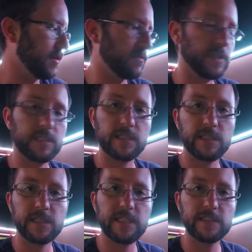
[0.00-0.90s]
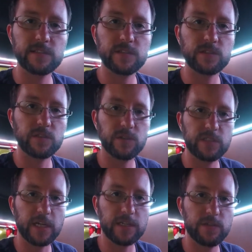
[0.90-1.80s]
but these are the screws
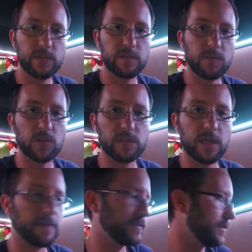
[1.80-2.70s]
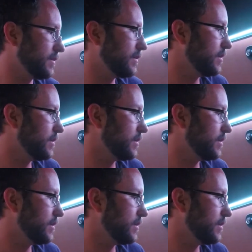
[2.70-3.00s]
that I use the most often